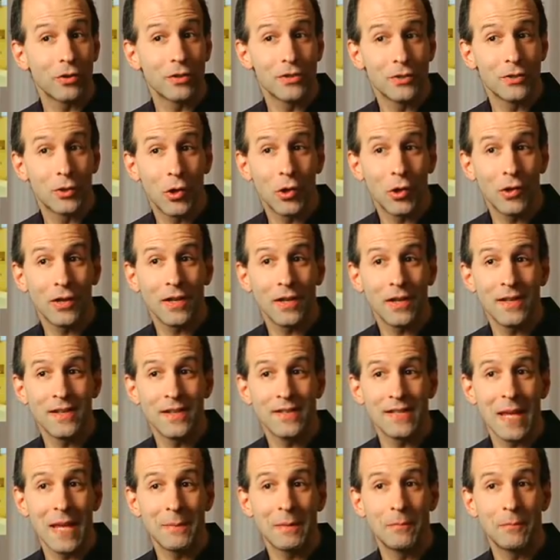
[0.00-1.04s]
short
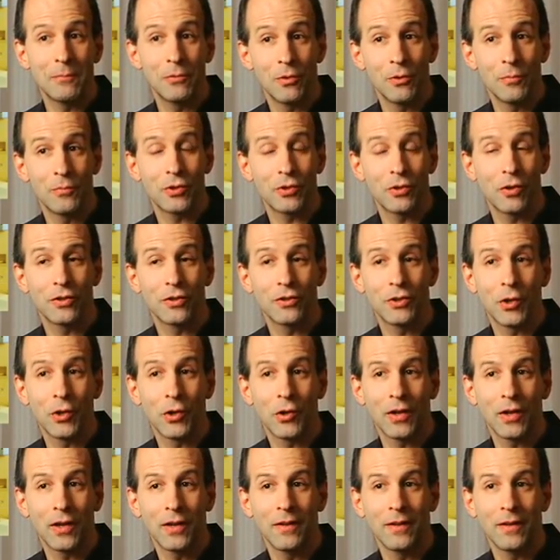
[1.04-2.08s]
stories, Amy Bloom short
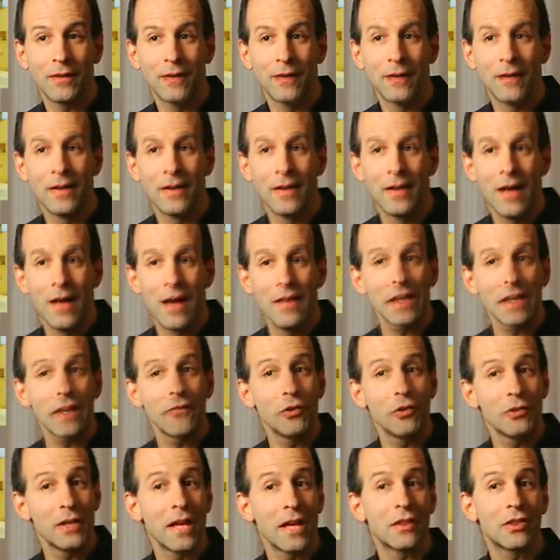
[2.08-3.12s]
stories. I think
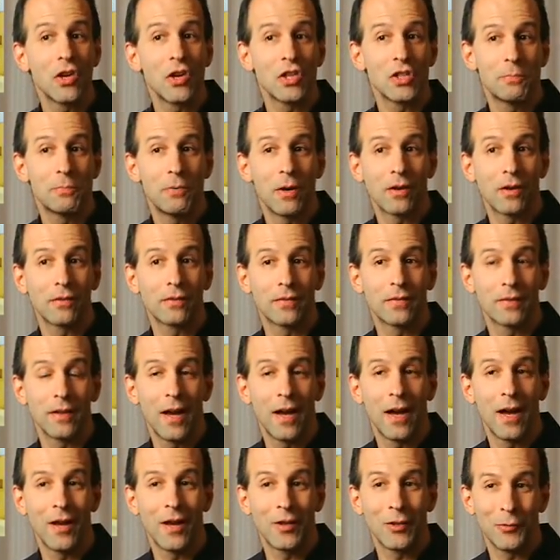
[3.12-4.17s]
if you like those books,
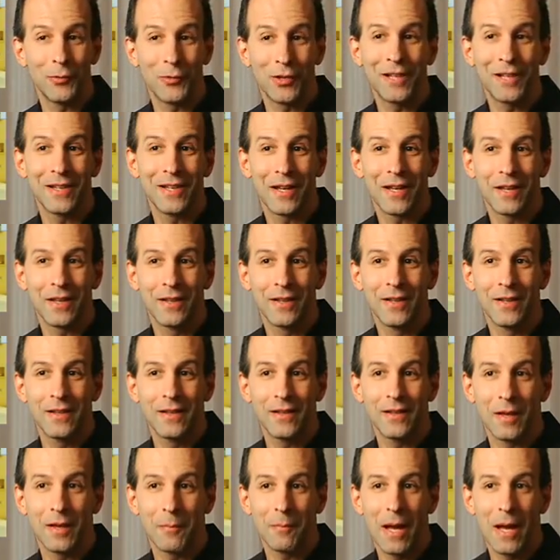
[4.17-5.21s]
uh, you'll really like,
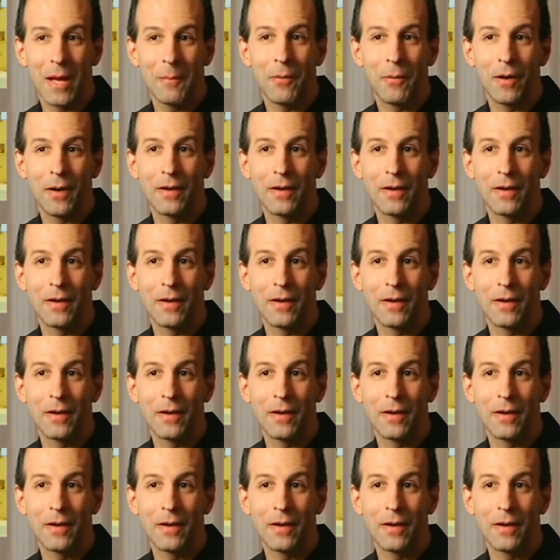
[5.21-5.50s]
like my